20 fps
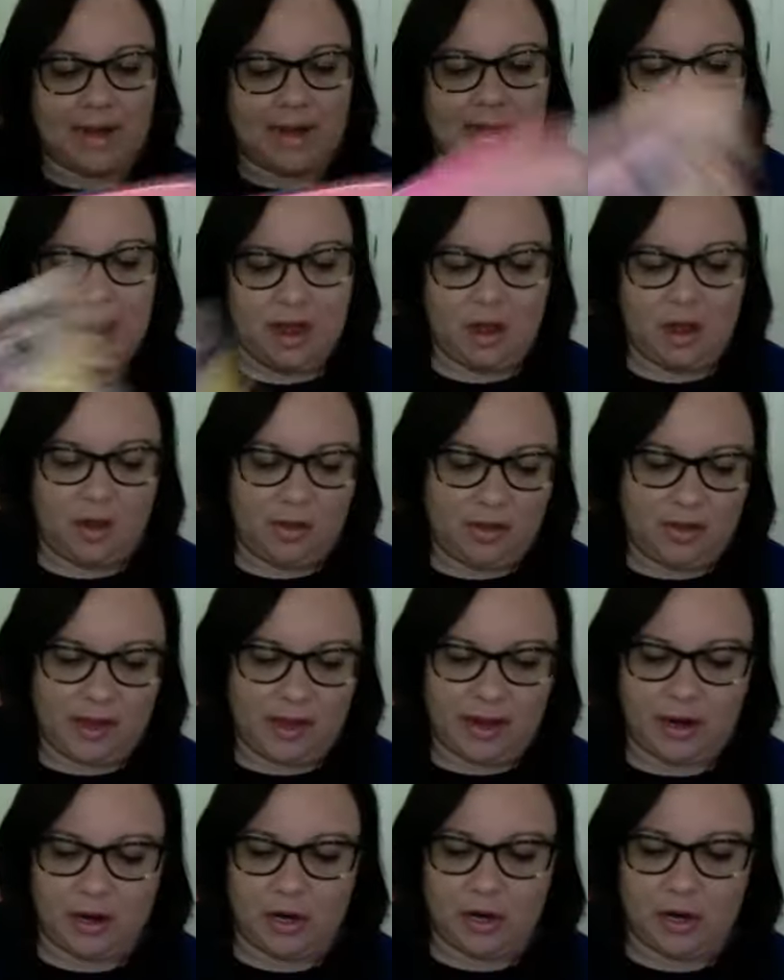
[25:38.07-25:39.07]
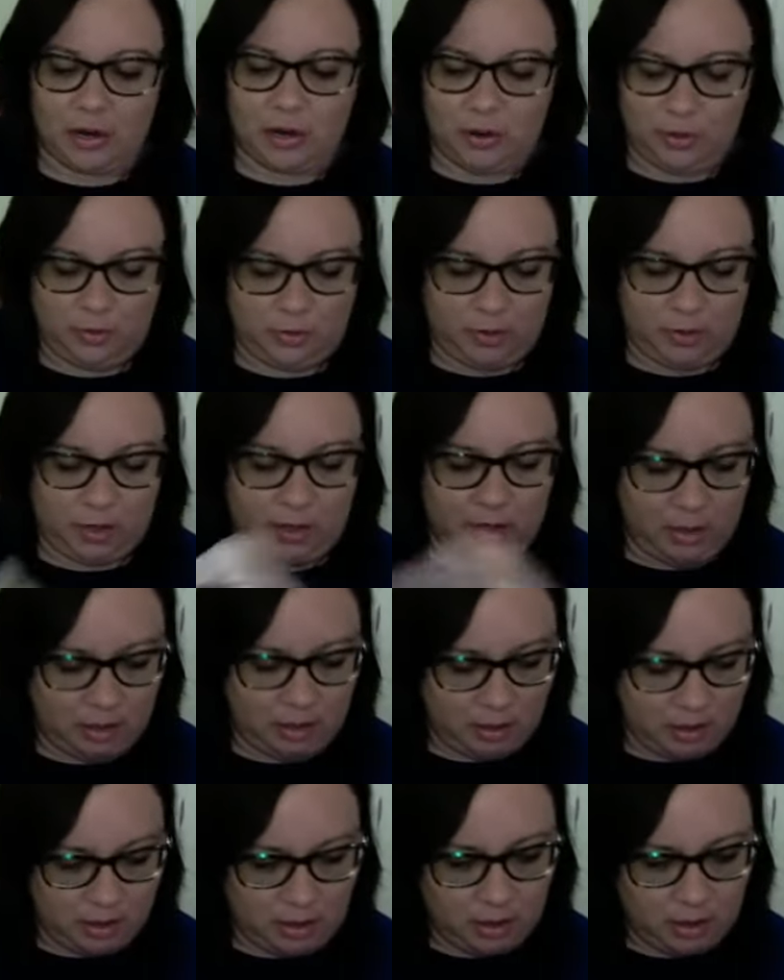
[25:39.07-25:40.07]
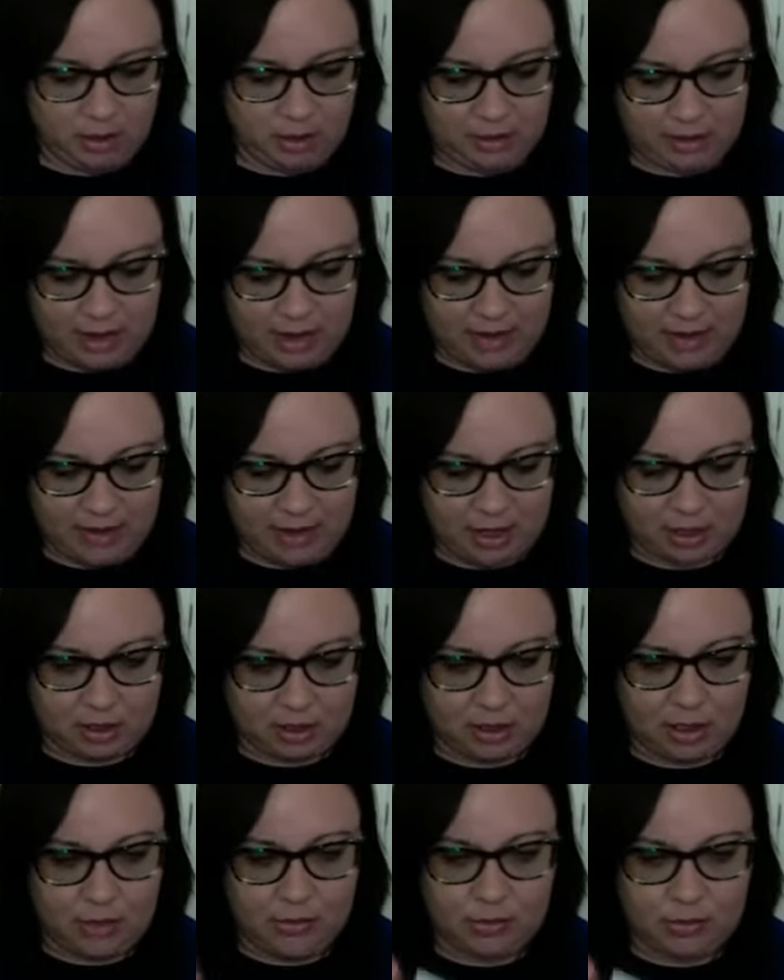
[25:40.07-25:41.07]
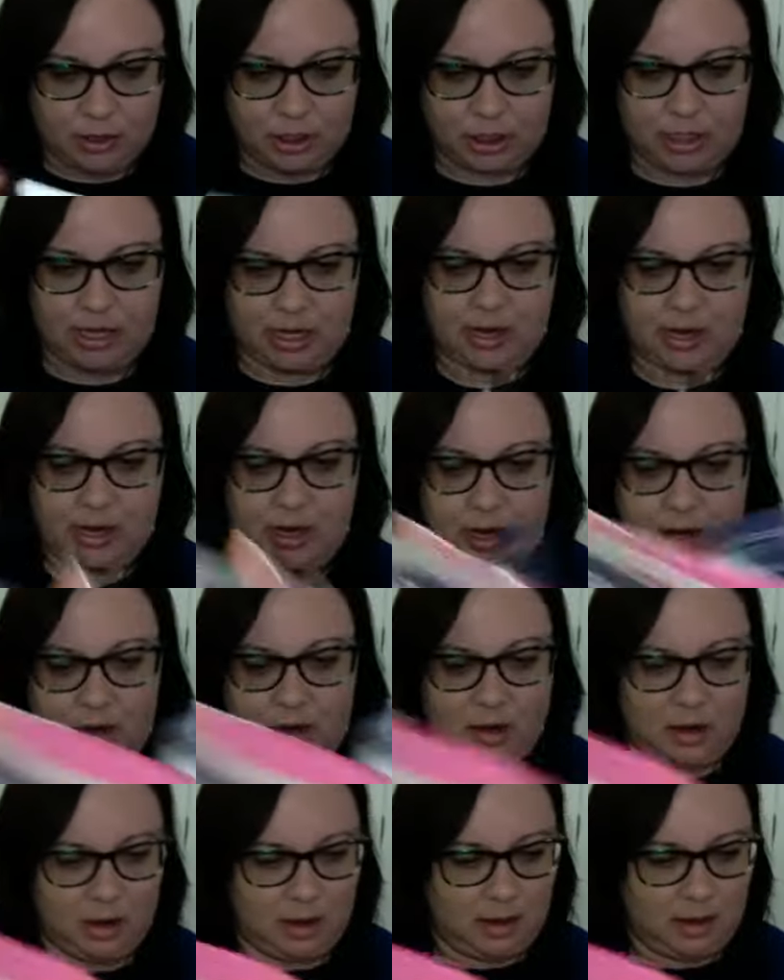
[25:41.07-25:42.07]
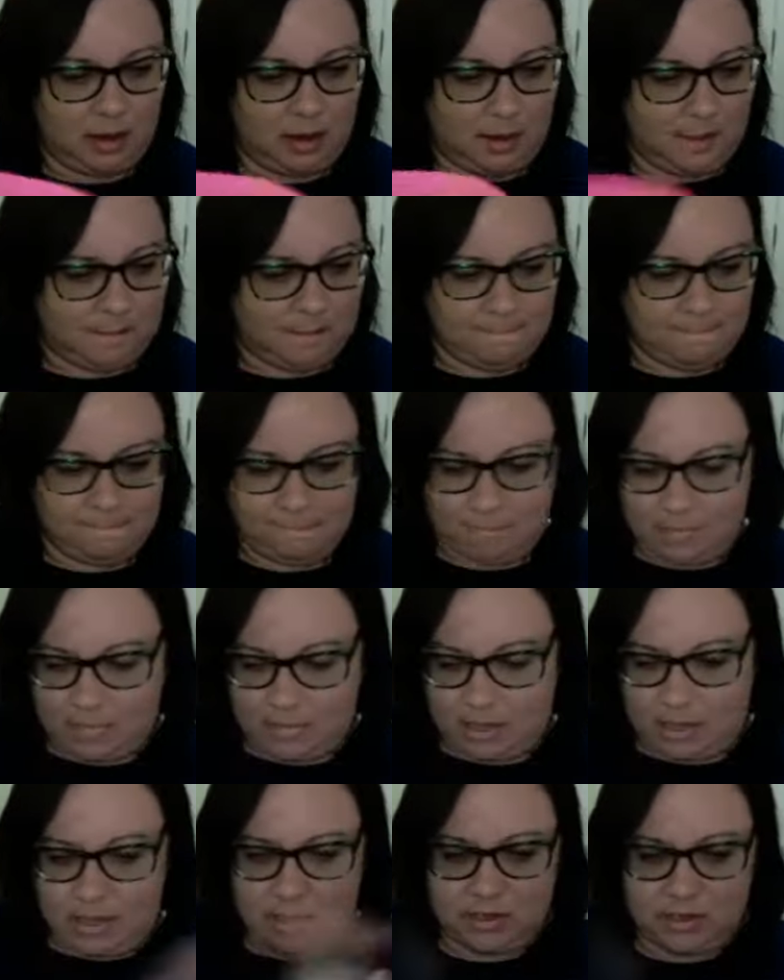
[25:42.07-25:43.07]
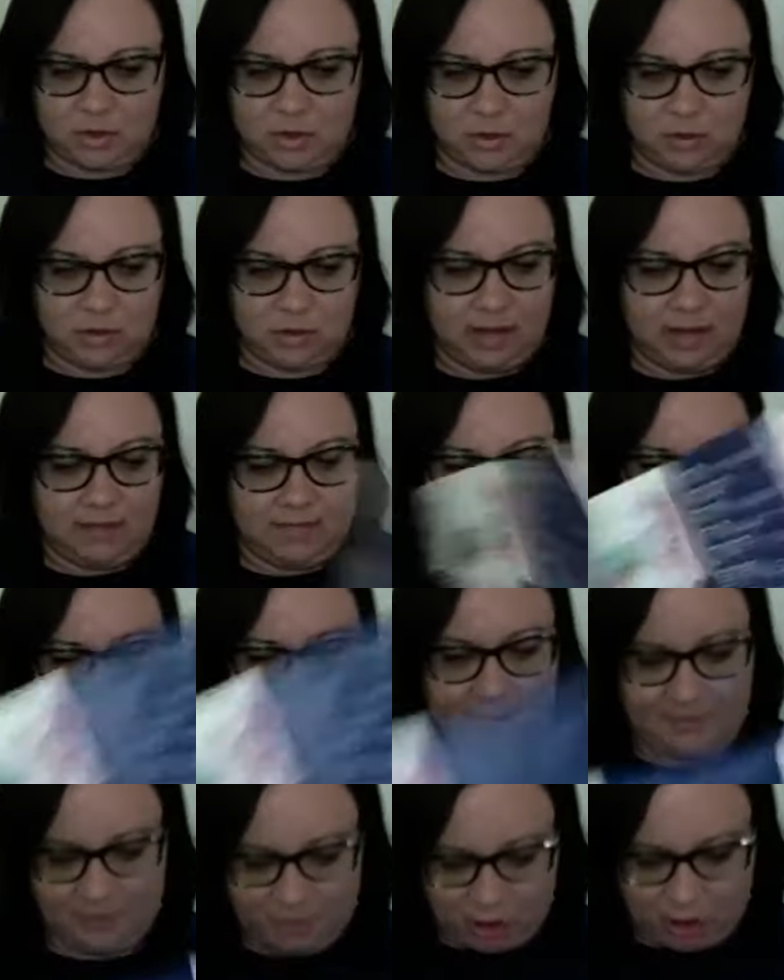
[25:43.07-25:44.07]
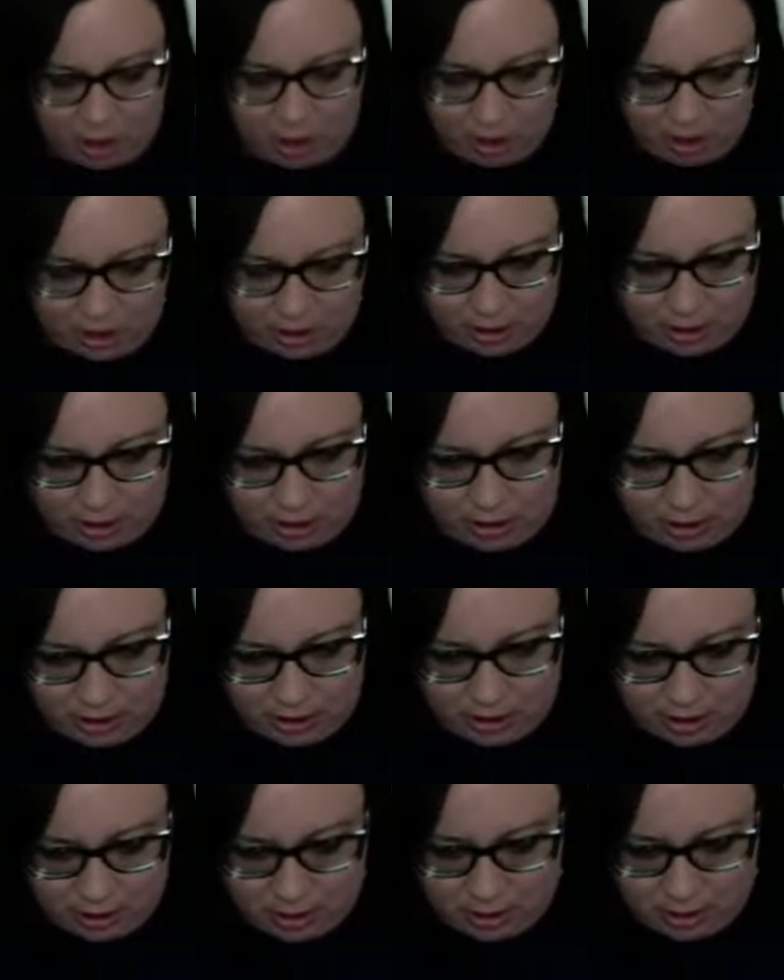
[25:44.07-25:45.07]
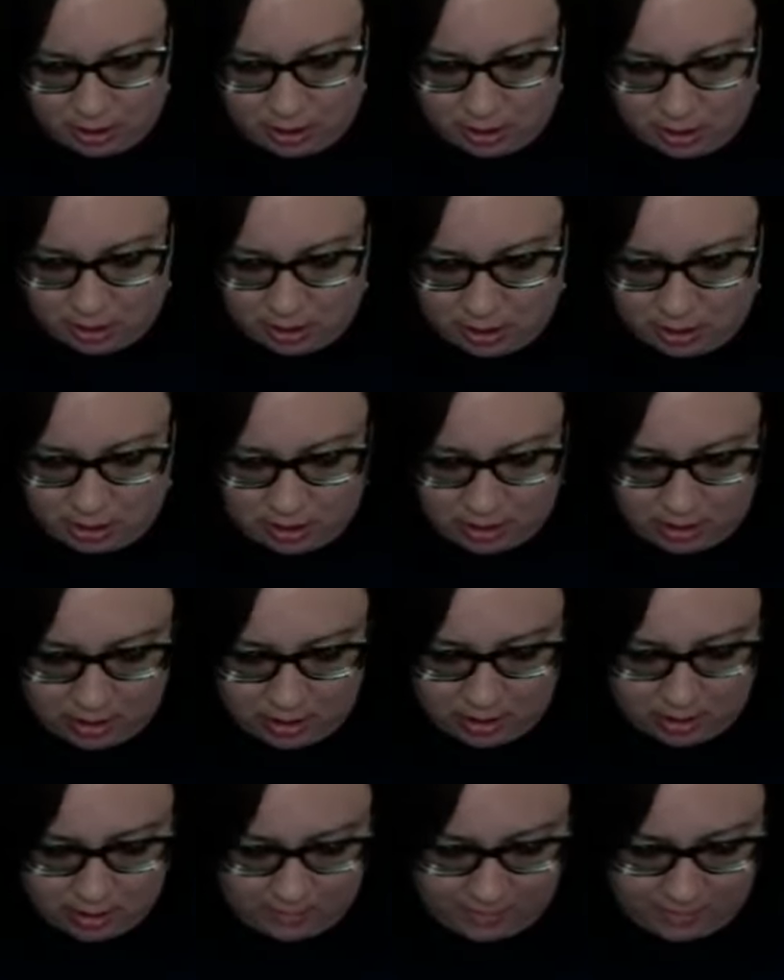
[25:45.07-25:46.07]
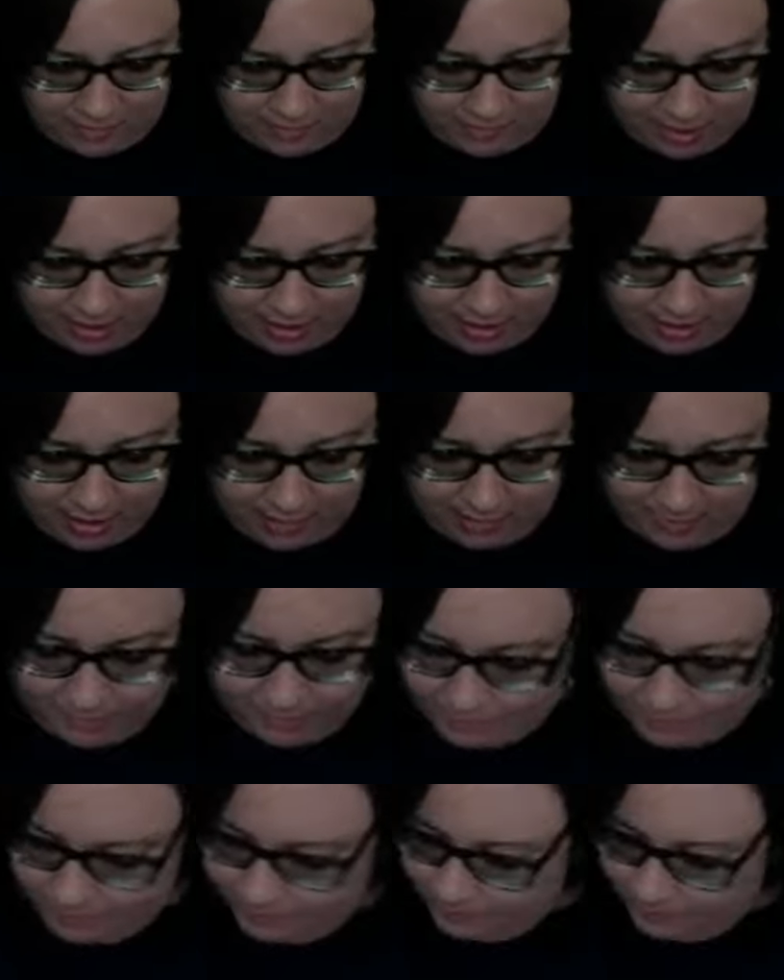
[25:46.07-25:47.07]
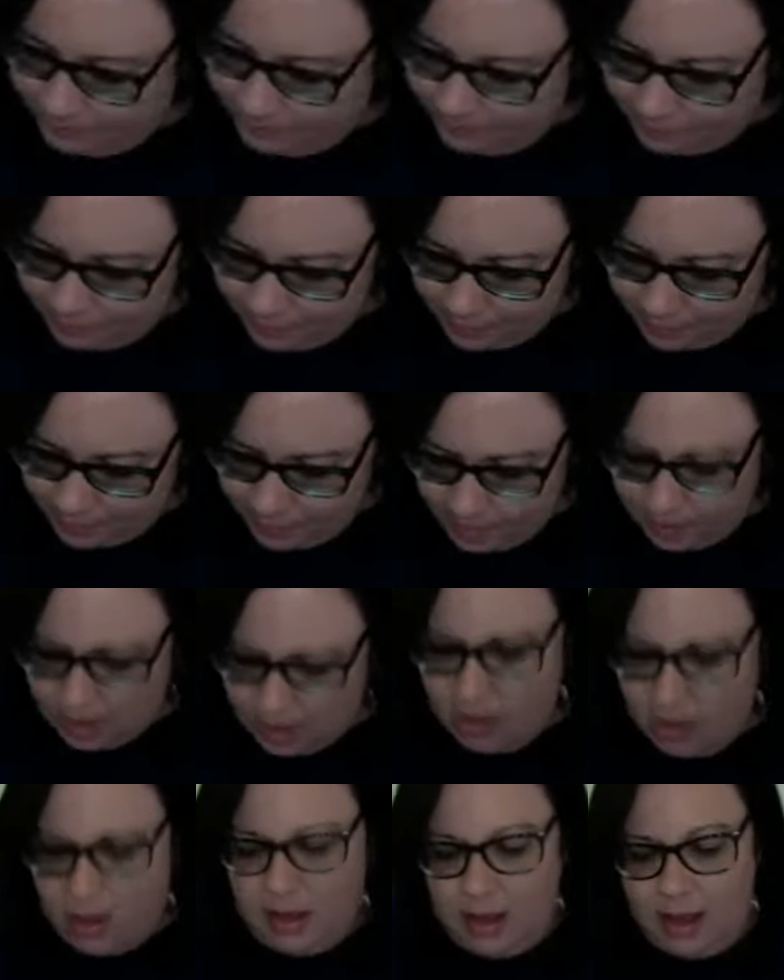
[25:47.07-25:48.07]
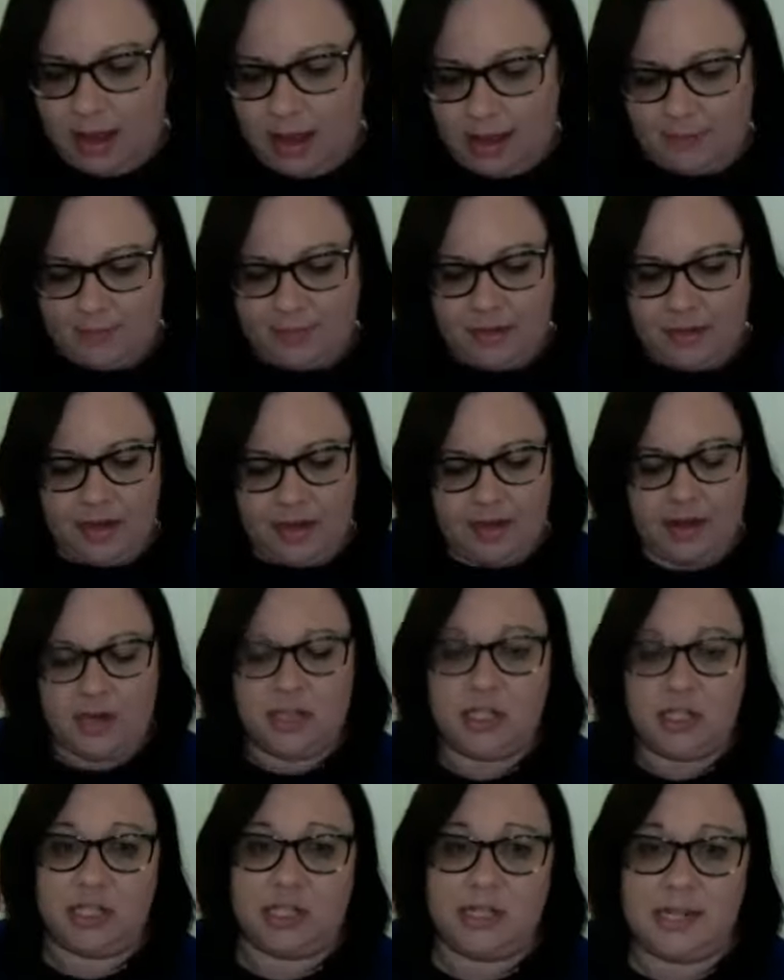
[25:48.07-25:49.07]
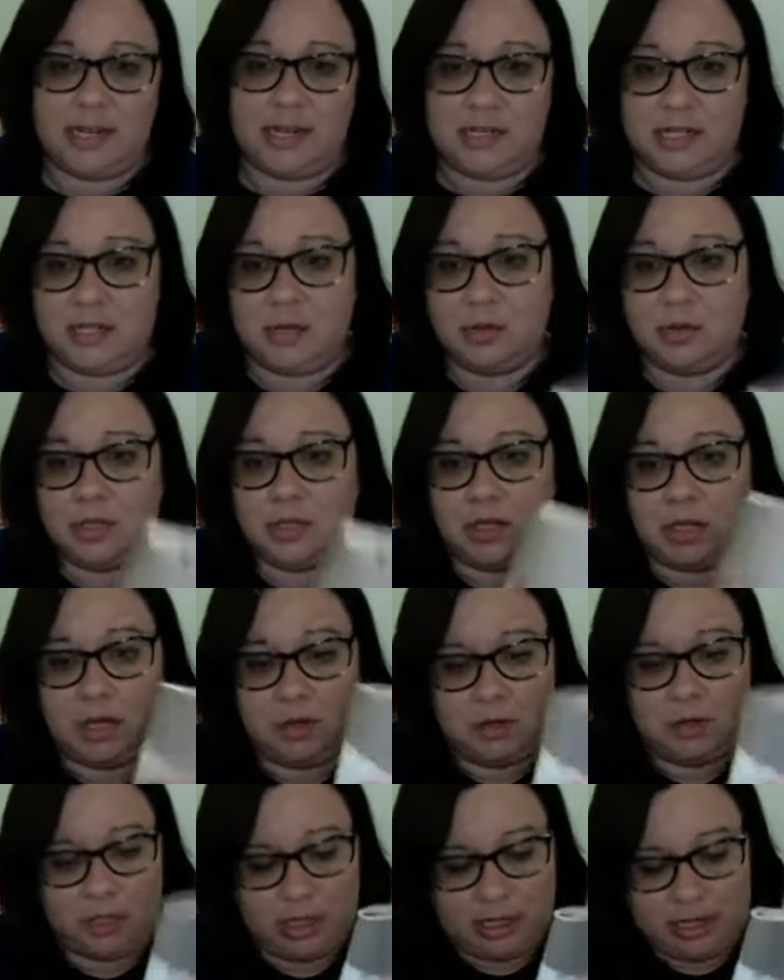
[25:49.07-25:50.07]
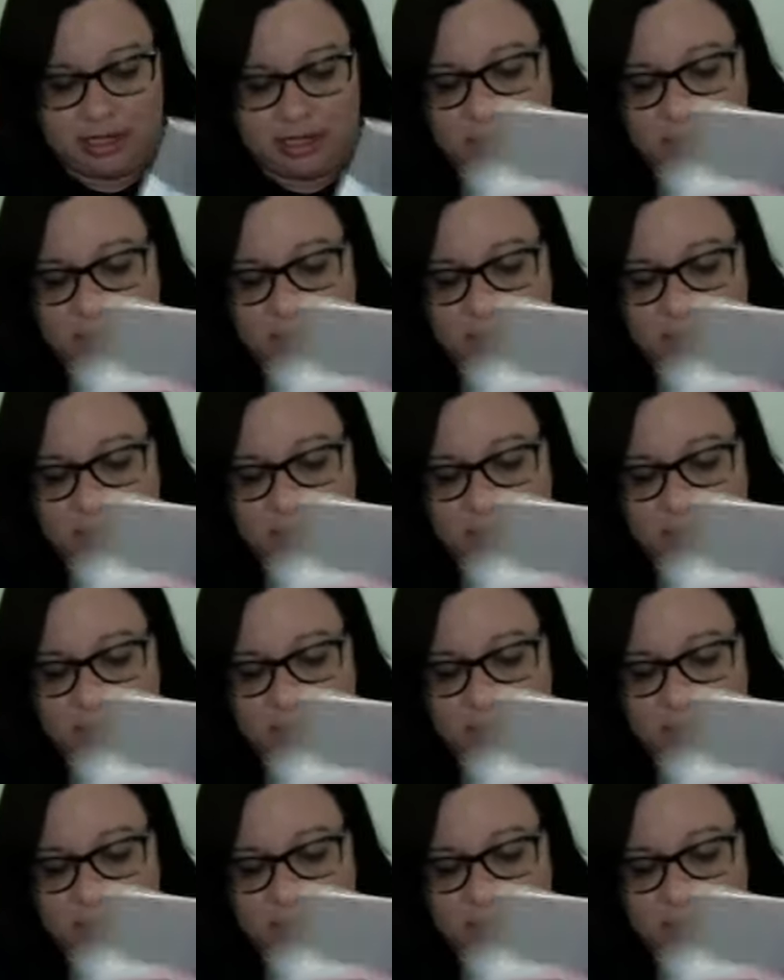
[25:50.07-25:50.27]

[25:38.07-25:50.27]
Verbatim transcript: now that our new, or now that our lotion is only $5, let me find it. Yeah, now that our Just Add Soaks lotion is